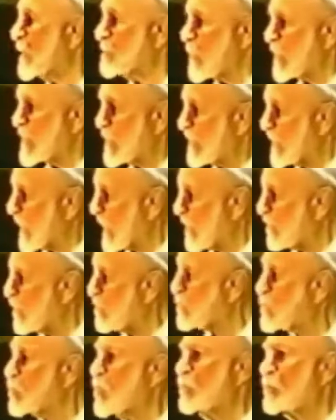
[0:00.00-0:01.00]
expects each and
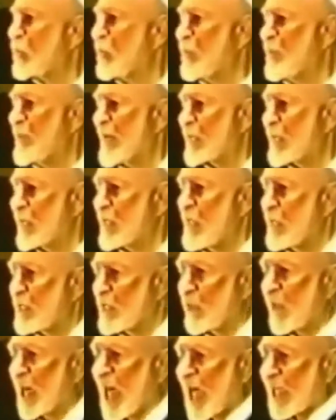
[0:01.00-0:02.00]
every Muslim to be militant.
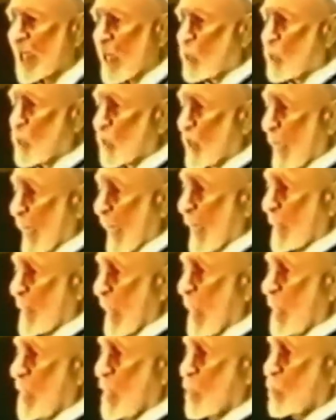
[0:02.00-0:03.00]
So wala taqulu
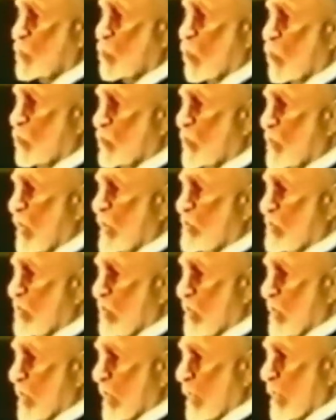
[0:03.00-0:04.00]
salasa. Don't say
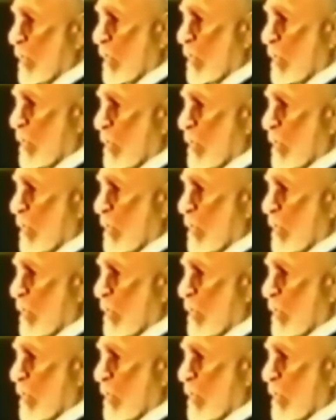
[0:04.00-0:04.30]
Trinity.